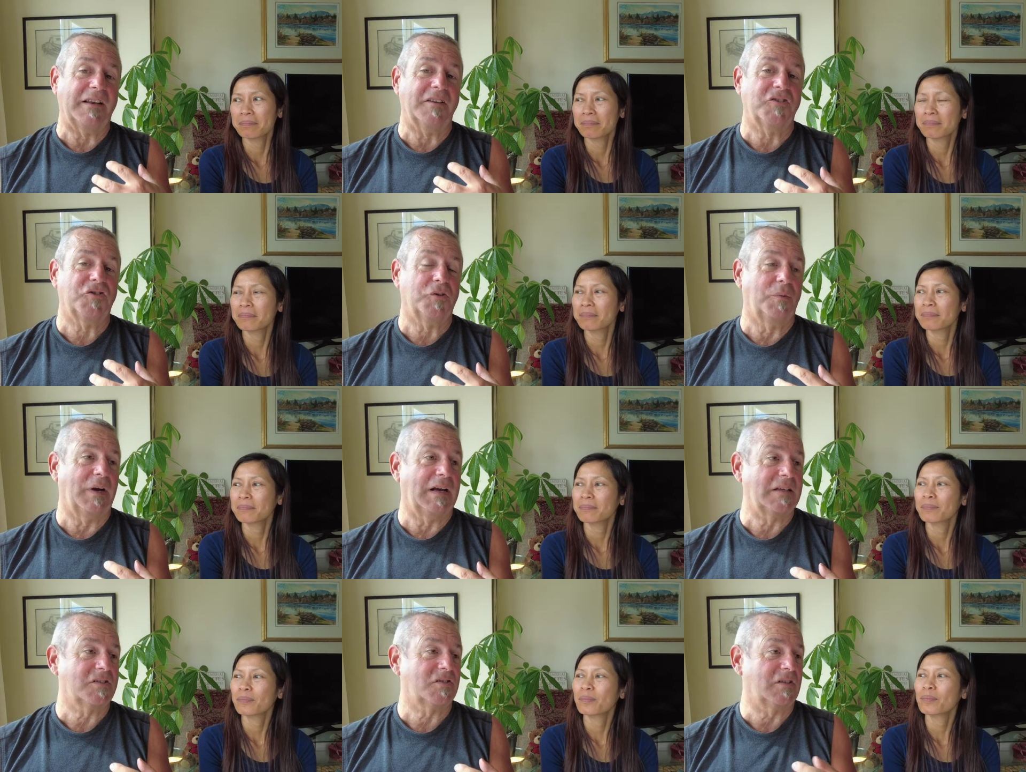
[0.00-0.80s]
Speaker 1: into
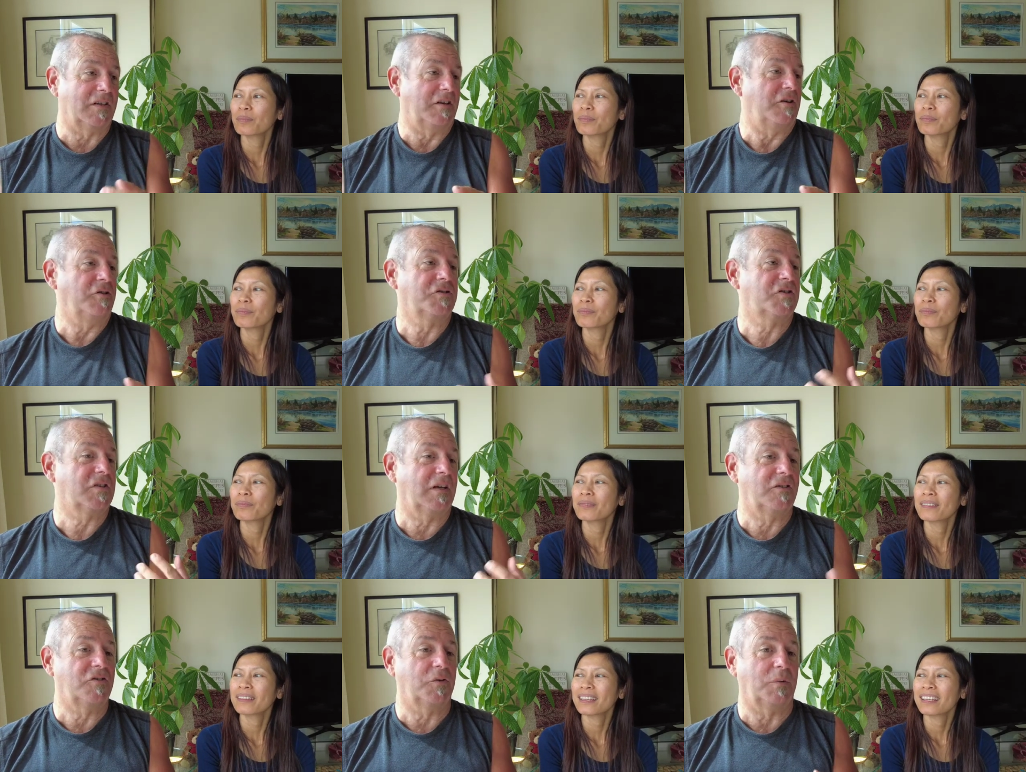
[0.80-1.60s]
us and you
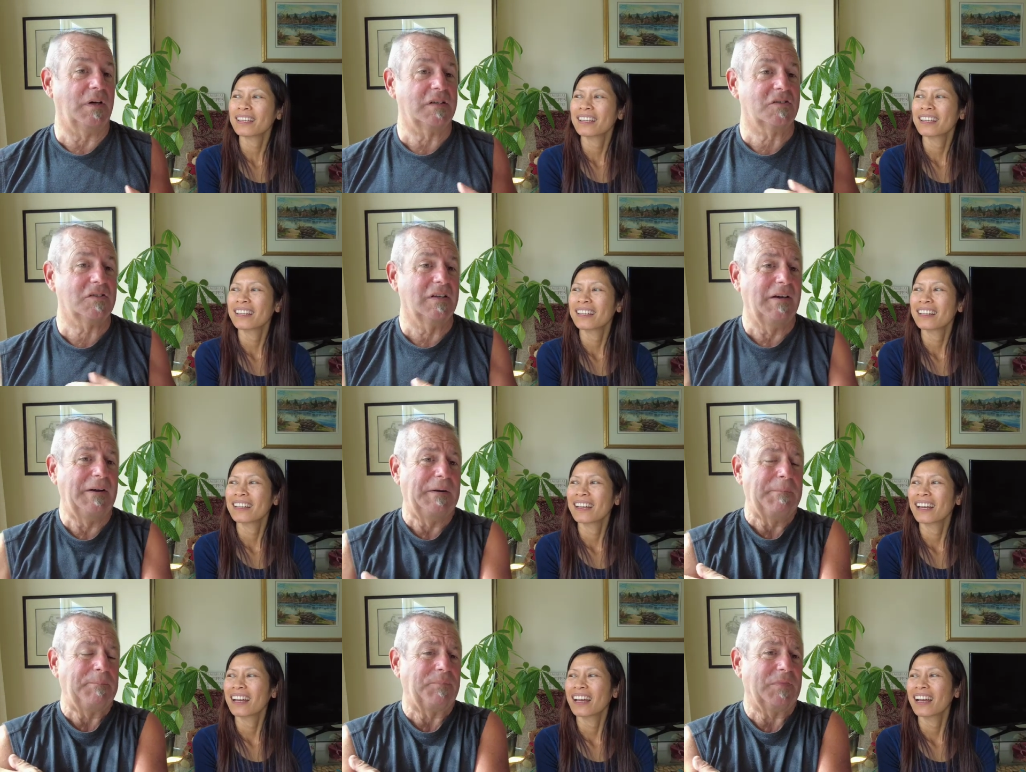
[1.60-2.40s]
said to us,
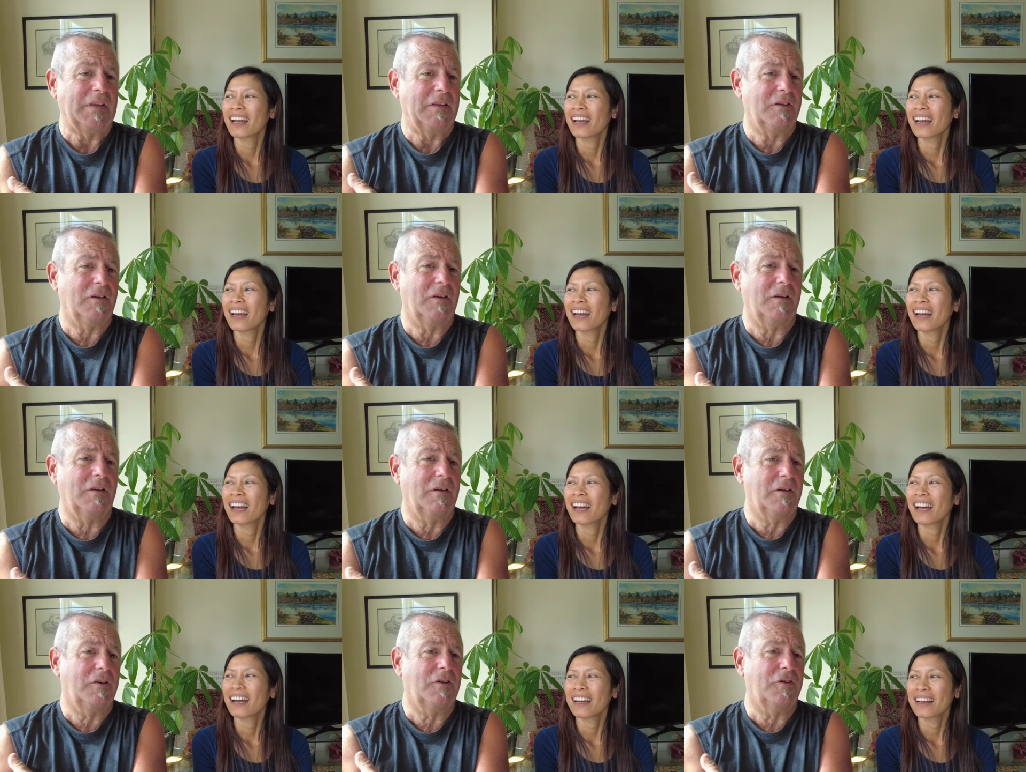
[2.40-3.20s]

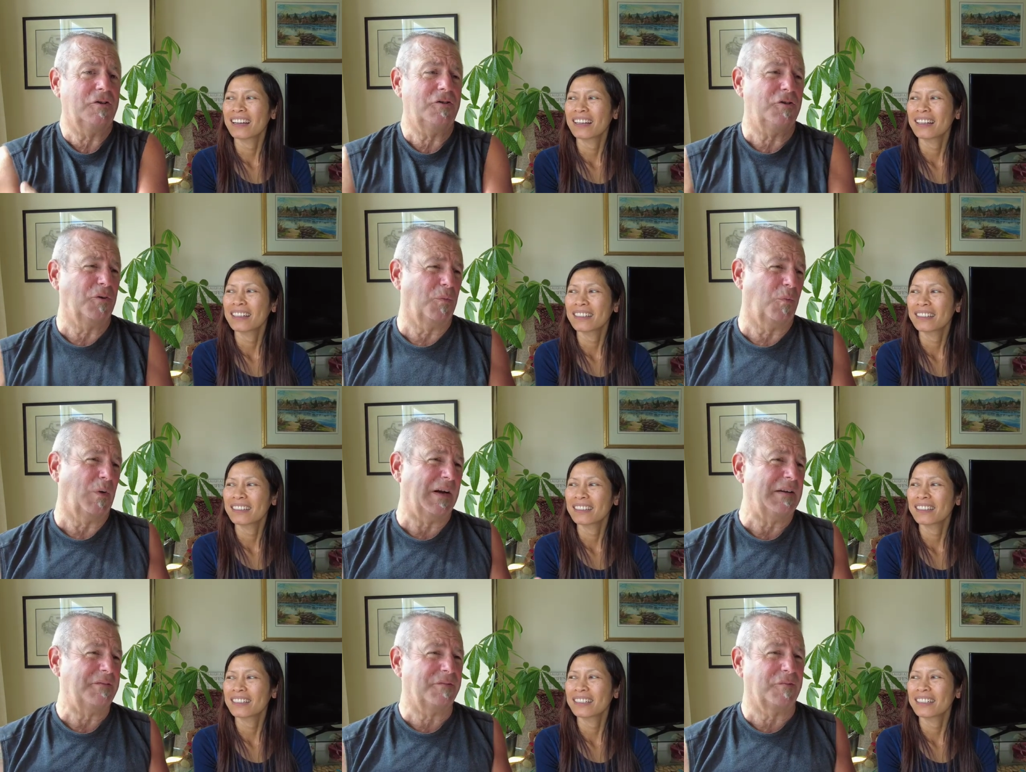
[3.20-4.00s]
could your
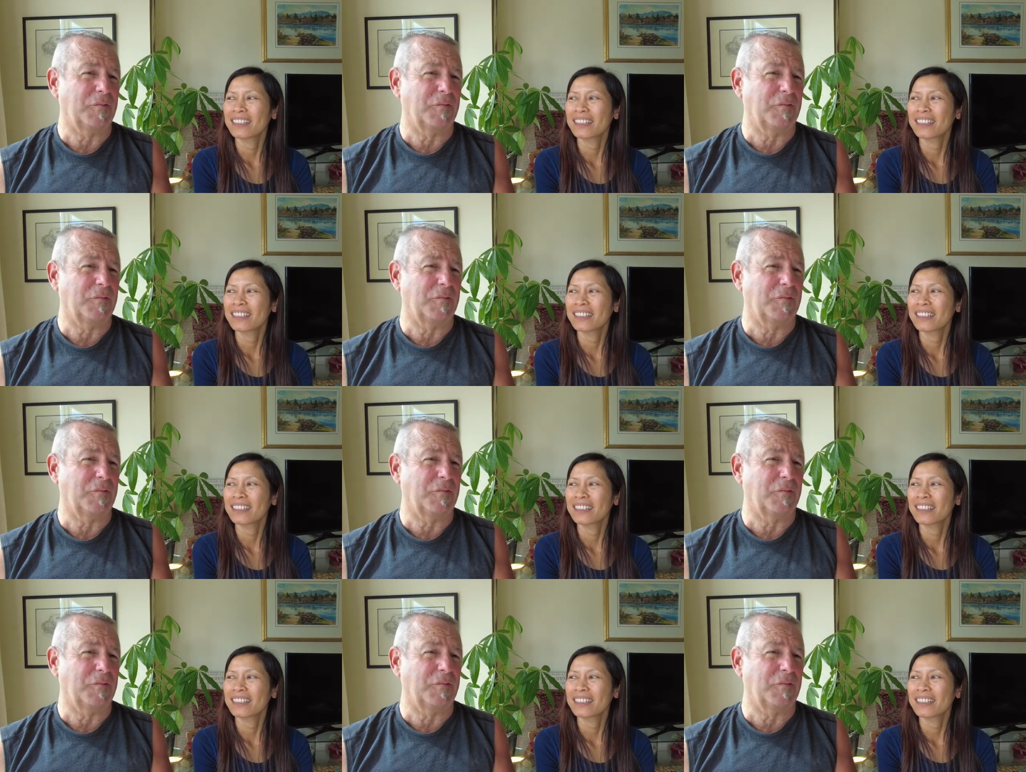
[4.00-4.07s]
wife